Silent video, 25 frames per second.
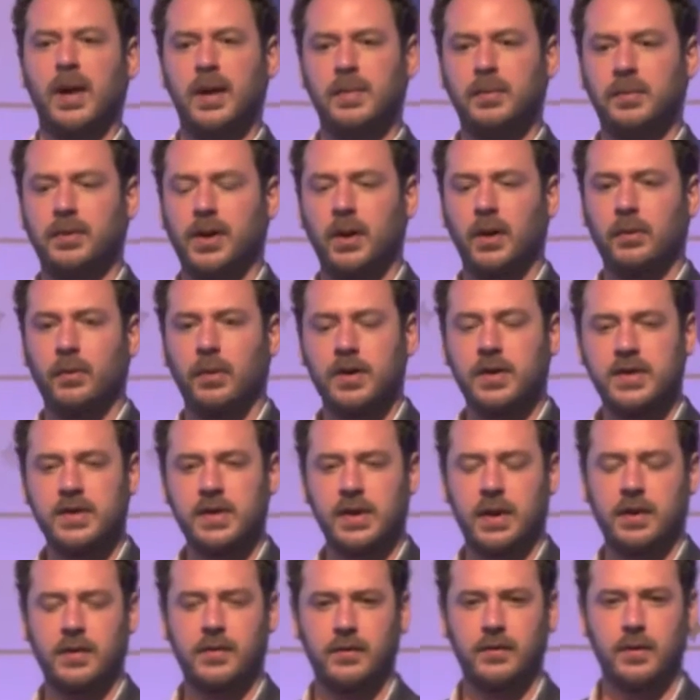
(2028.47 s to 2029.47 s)
People don't want to
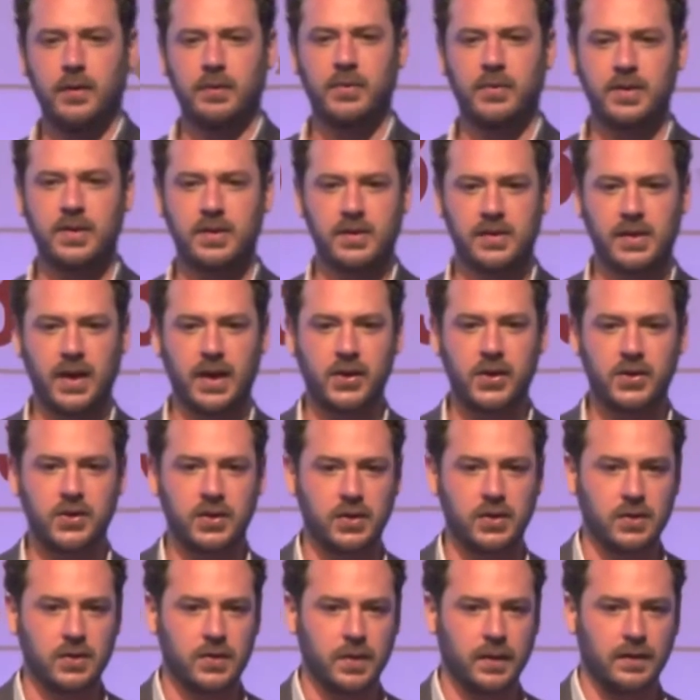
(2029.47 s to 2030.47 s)
sit through
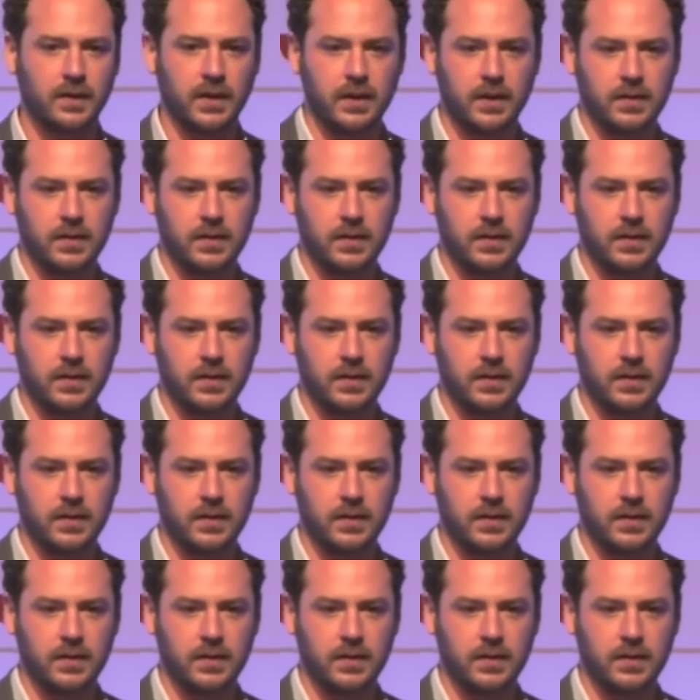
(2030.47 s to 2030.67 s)
presentations with